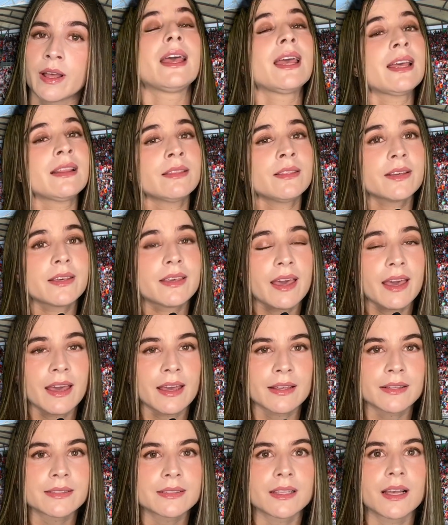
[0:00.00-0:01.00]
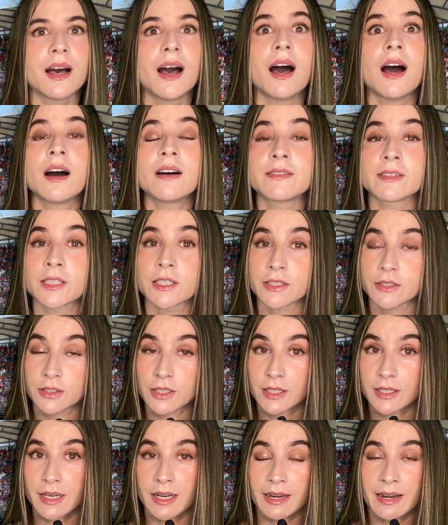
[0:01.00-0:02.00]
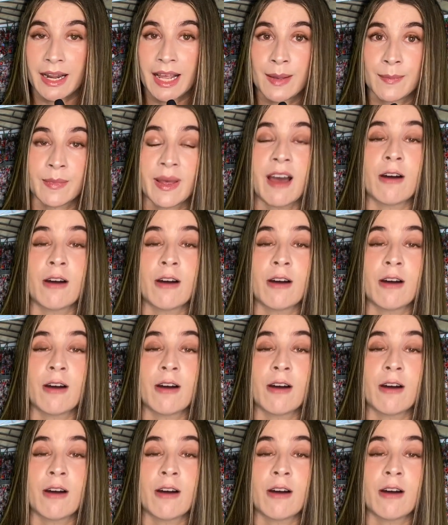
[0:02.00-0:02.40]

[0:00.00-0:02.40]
In the case of our circuit name,